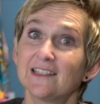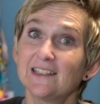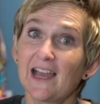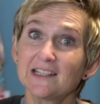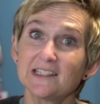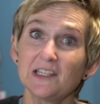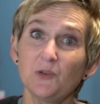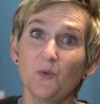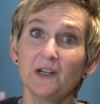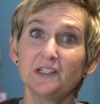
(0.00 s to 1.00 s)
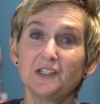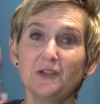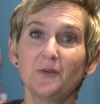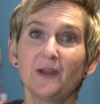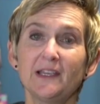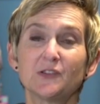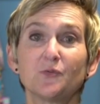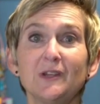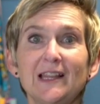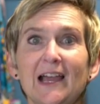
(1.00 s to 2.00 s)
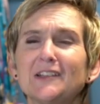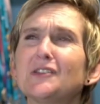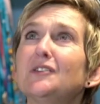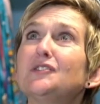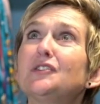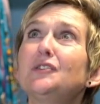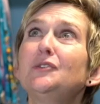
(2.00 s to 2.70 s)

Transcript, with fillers: The last thing you want to do is realize